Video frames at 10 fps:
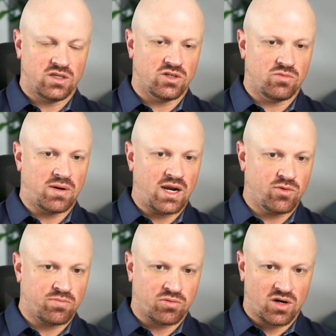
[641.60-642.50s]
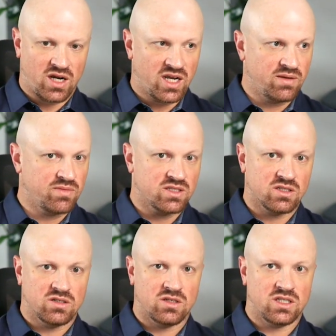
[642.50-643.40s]
buy with Prime, that's going
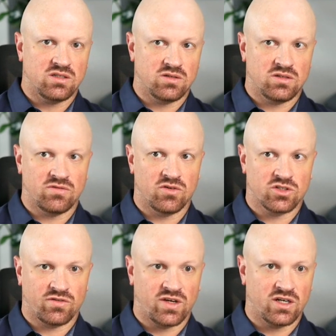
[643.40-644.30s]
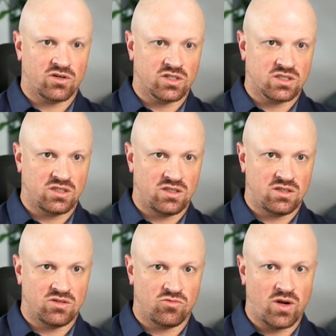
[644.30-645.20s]
to get diversified across the
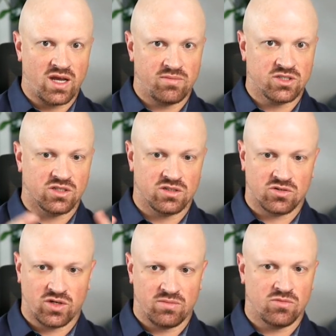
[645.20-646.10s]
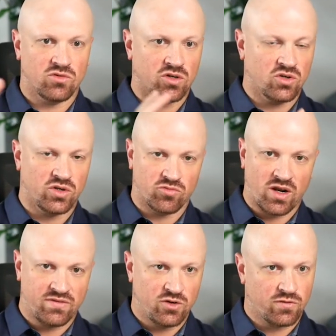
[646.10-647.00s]
web. It's going to create more recurring
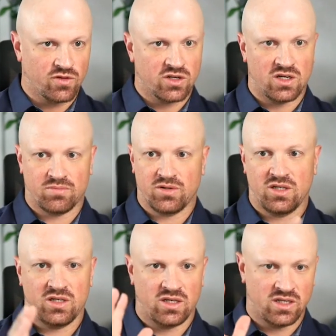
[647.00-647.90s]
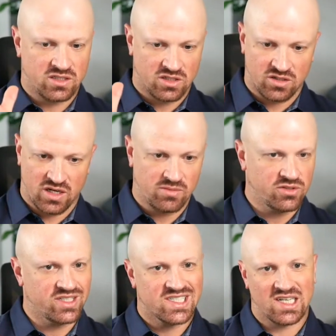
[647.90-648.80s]
revenue for the company. It's going to enable
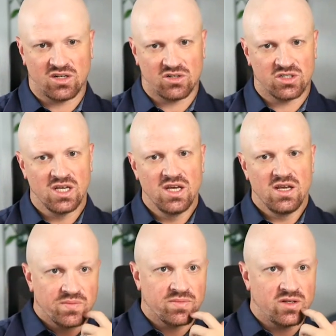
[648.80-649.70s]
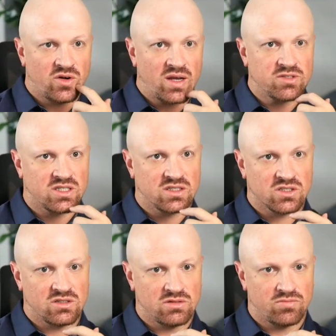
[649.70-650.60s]
its sellers. Amazon's
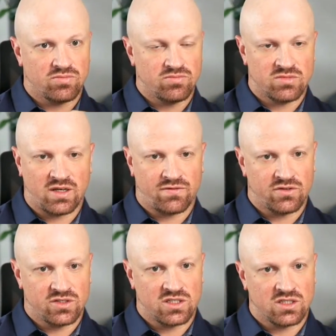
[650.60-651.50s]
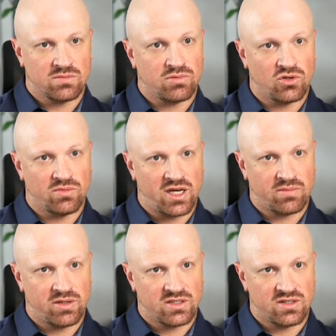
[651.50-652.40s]
going to definitely see some pullback
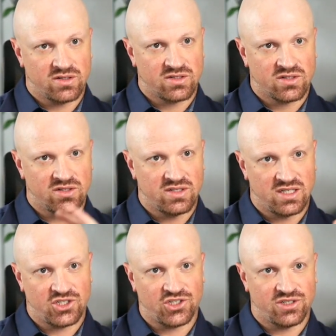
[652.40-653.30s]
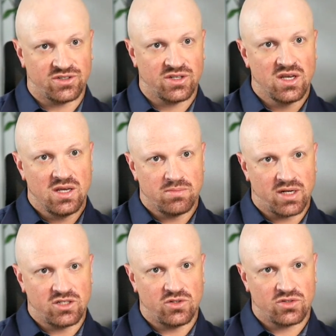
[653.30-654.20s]
based on these conditions, but I
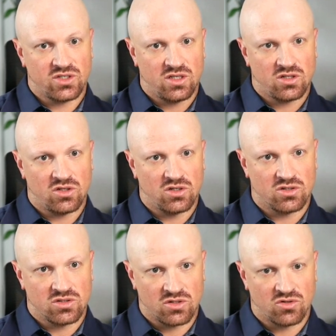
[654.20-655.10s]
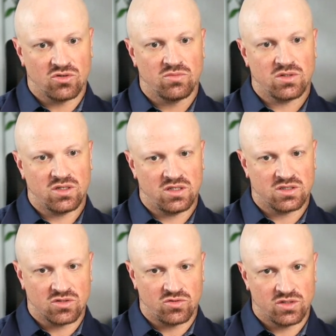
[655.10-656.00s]
do see in the longer term, it's
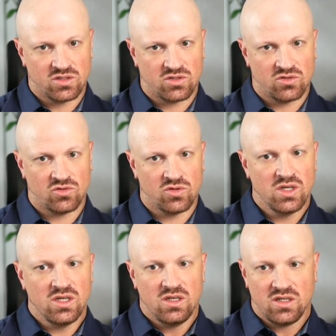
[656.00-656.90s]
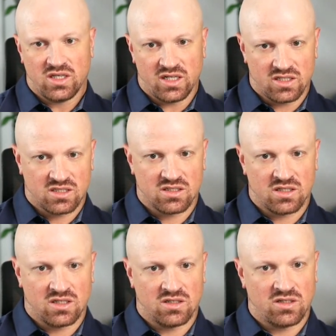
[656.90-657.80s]
going to
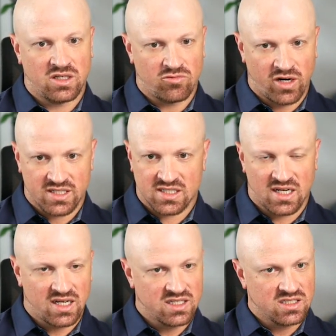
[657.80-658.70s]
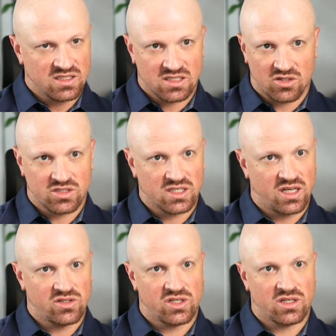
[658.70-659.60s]
get right sized and start
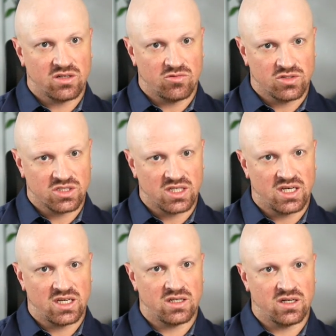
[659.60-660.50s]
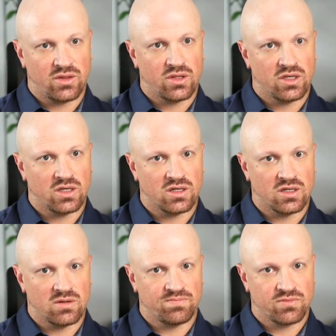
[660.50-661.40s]
scaling once again. And I think,
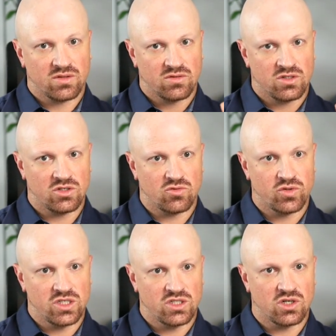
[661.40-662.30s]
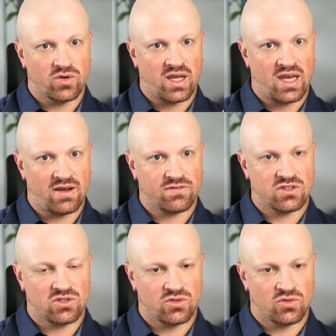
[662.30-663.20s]
we don't have
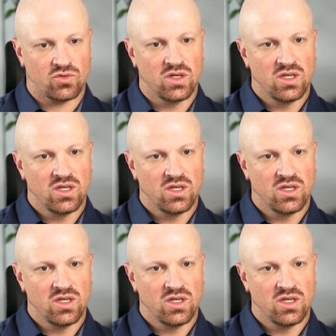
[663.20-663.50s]
to